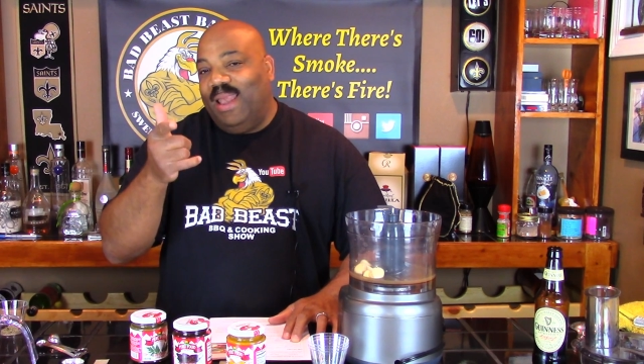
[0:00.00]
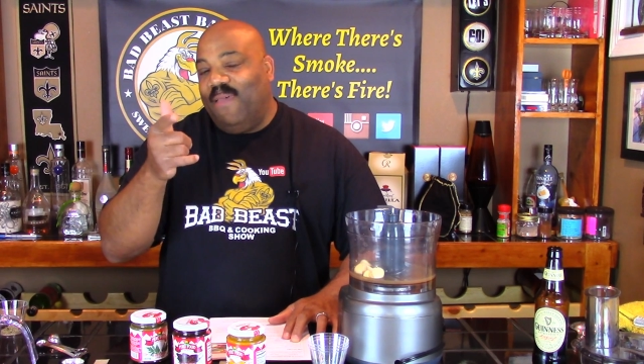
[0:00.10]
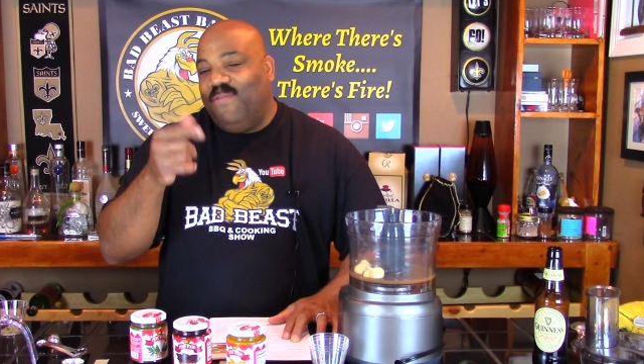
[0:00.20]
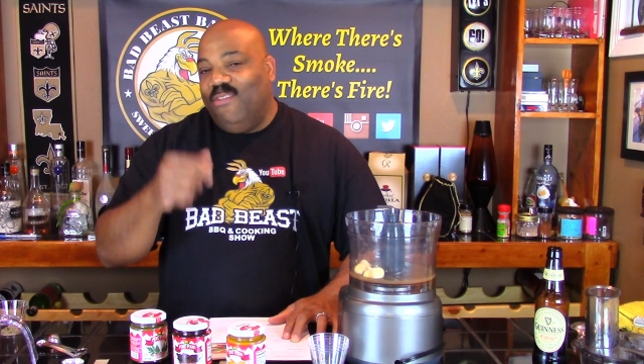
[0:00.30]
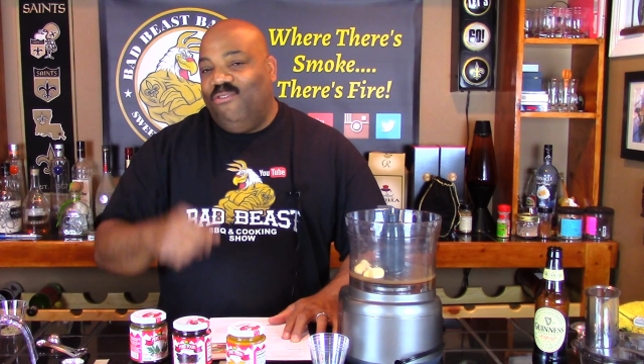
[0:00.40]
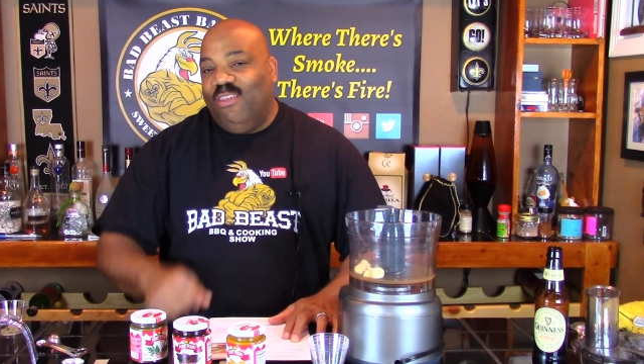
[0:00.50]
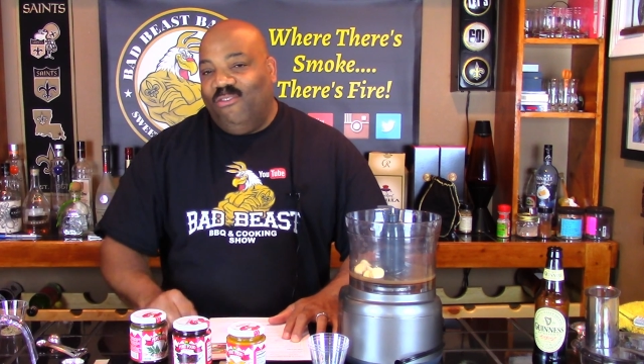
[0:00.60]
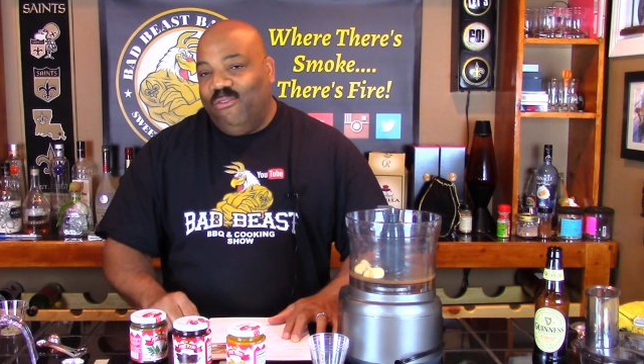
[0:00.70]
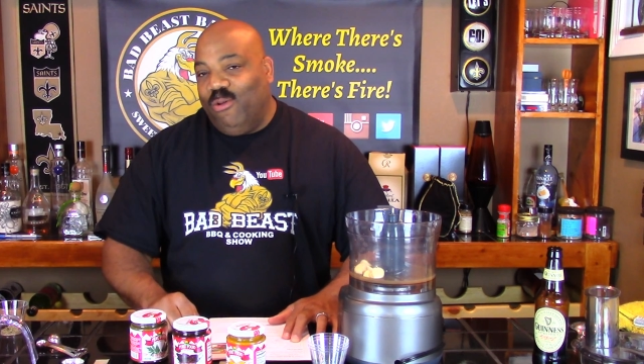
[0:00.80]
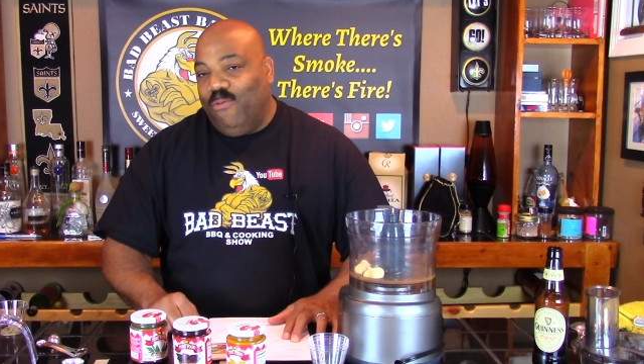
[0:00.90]
Left the
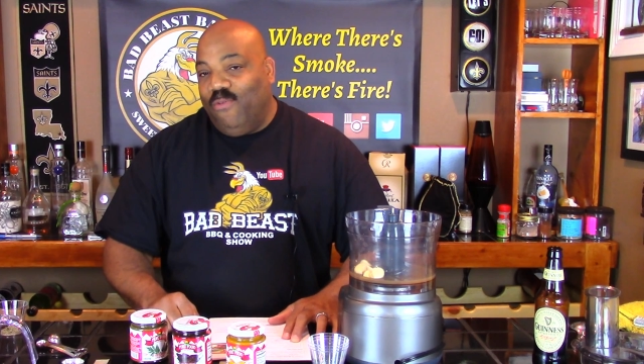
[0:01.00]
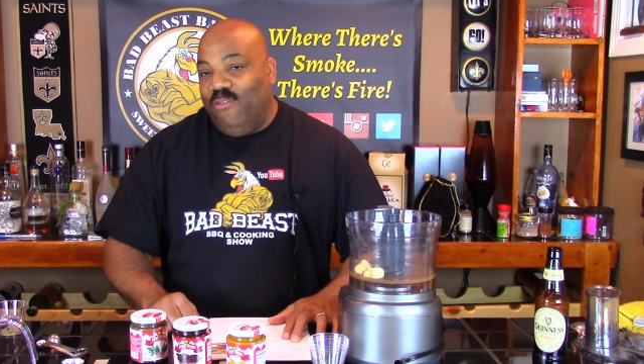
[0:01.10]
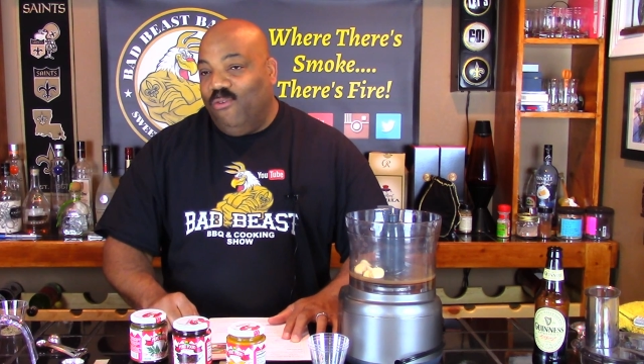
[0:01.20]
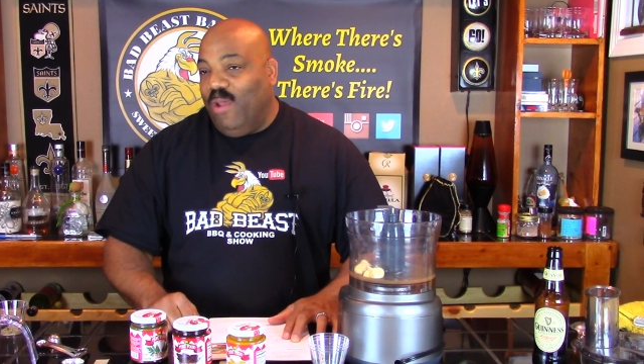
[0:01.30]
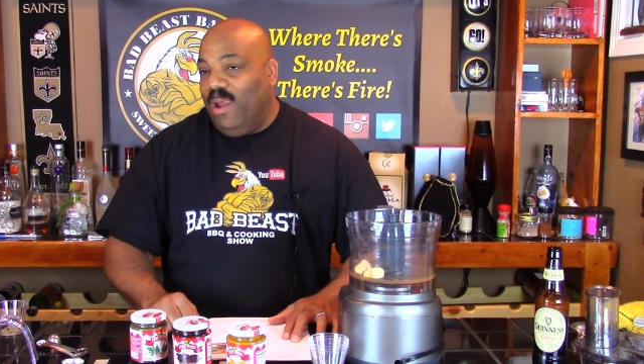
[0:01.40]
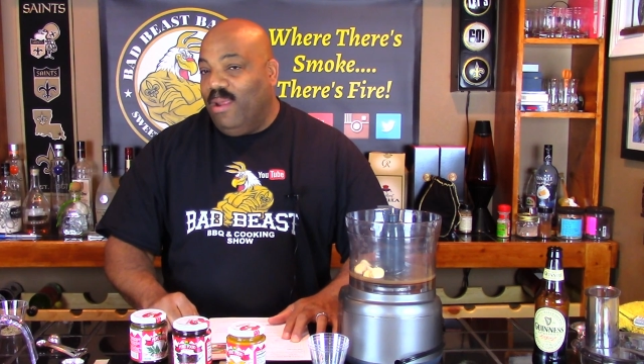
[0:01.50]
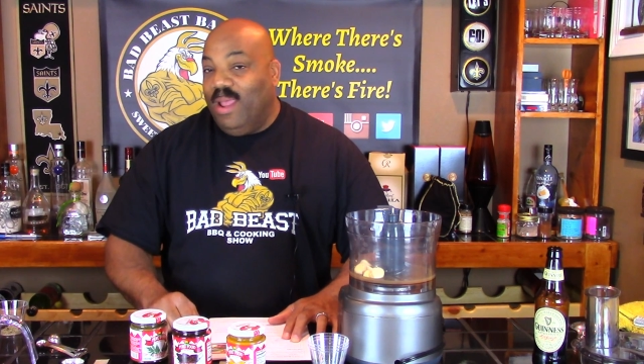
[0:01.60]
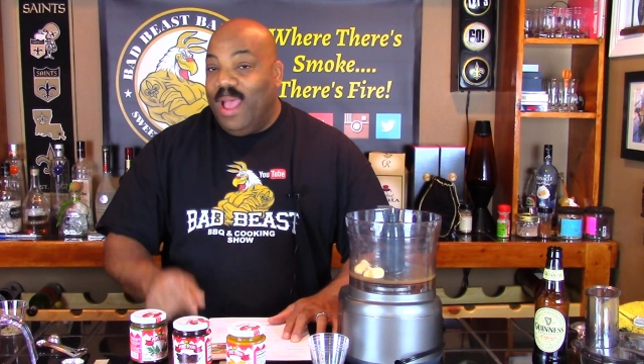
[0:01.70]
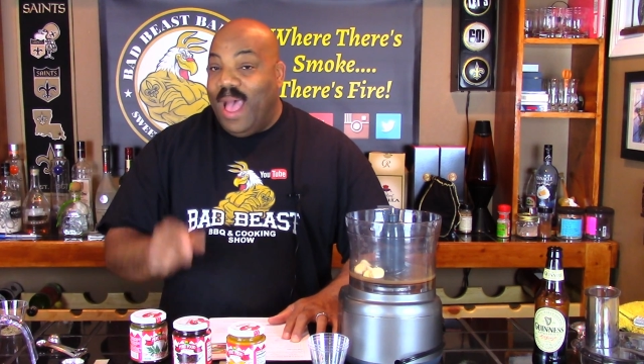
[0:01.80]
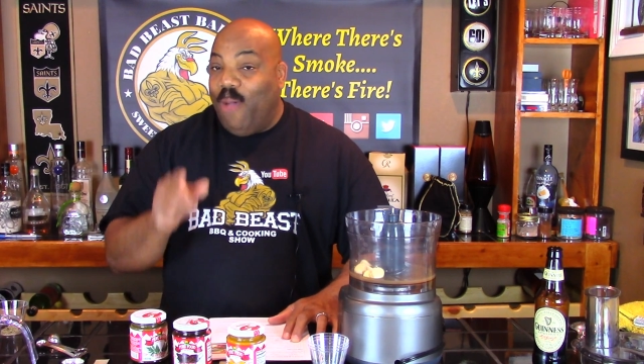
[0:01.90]
ginger in the
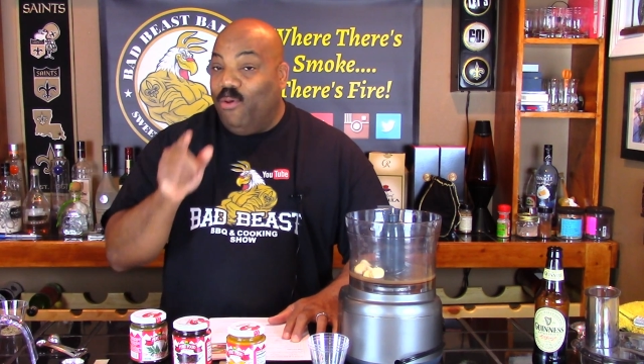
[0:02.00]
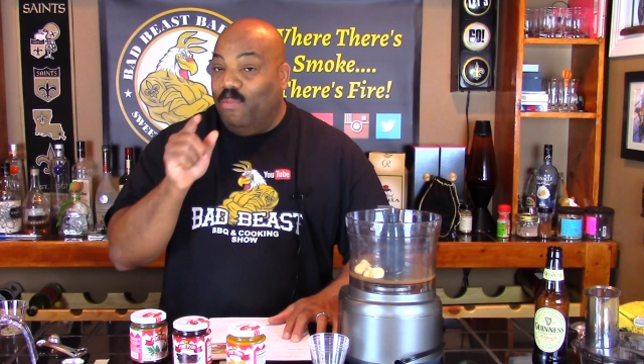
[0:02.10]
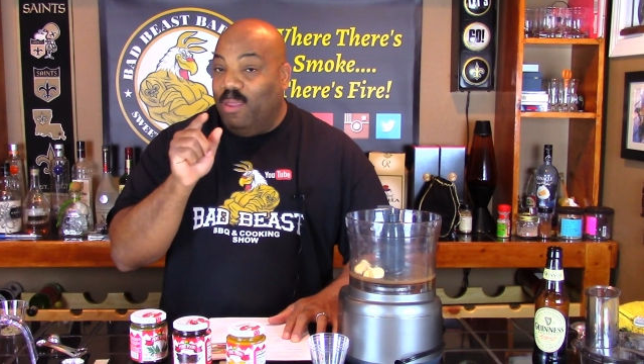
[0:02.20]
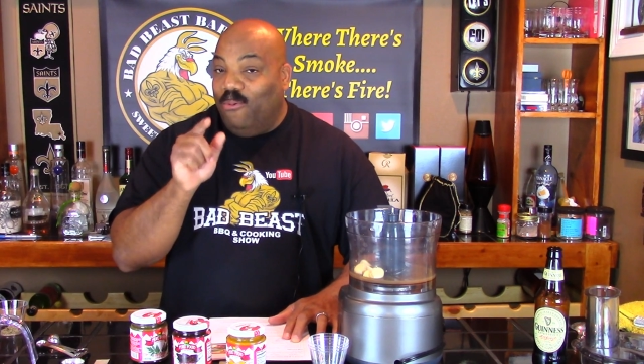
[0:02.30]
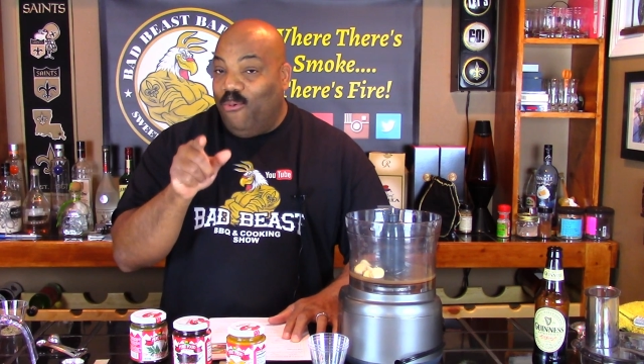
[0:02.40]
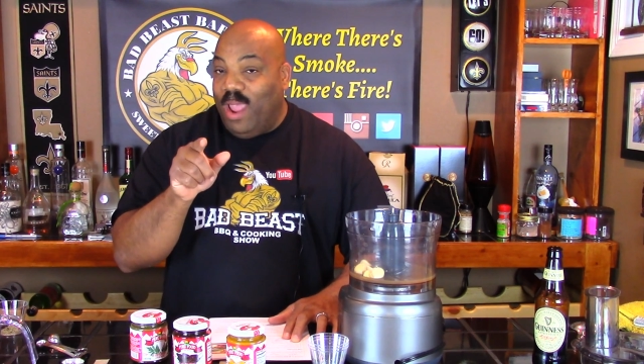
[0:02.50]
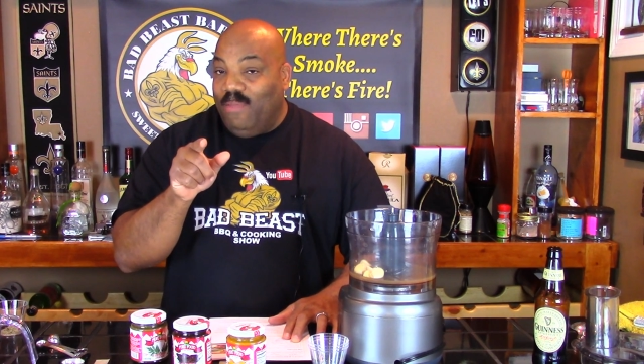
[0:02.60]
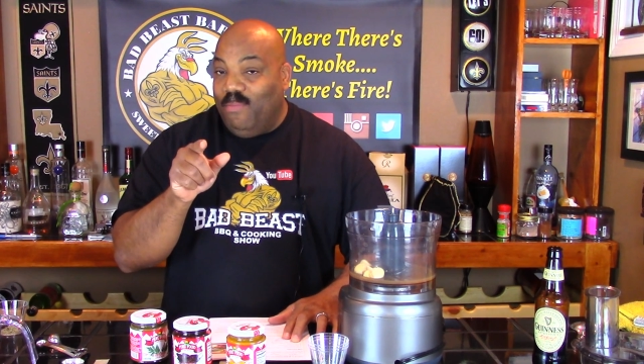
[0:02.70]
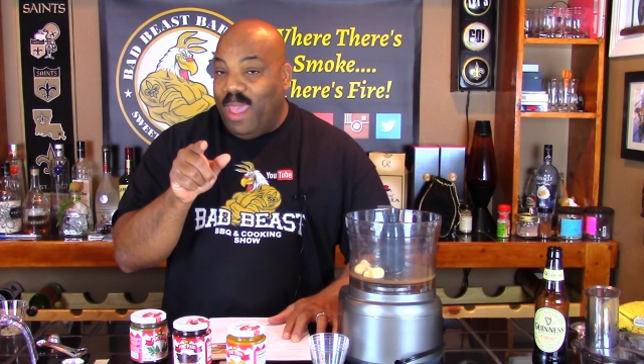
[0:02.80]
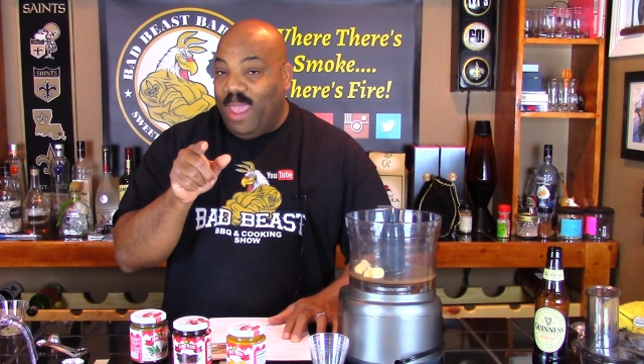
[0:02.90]
refrigerator. I will be
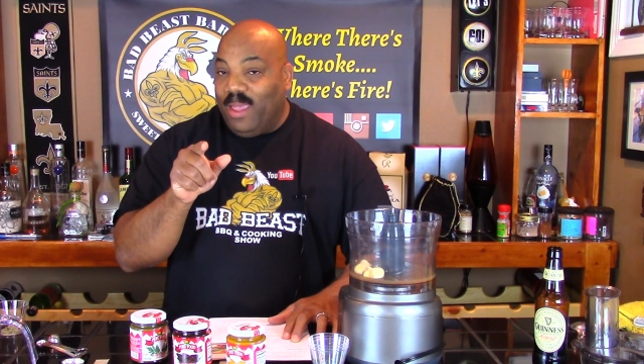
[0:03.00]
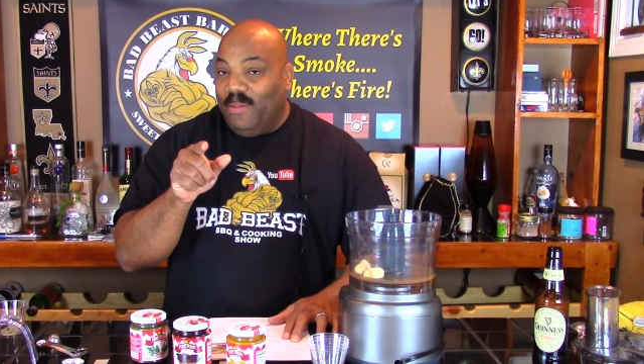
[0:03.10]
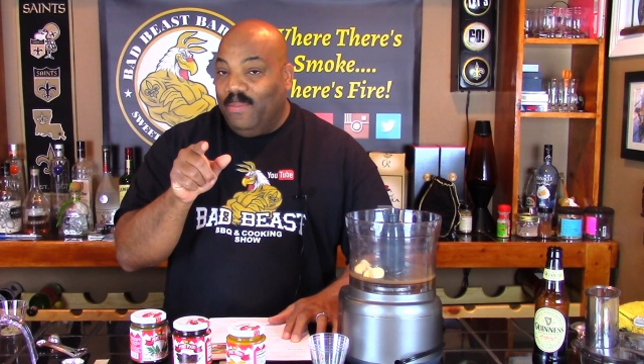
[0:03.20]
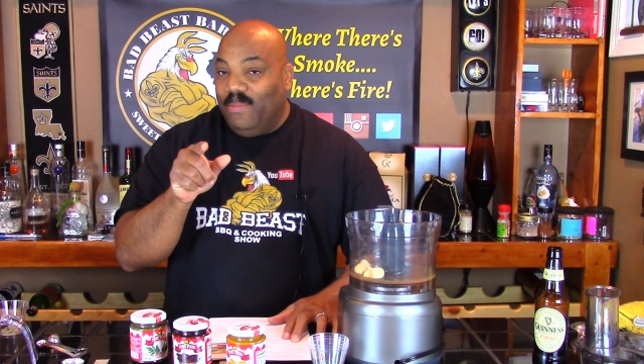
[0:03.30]
right back.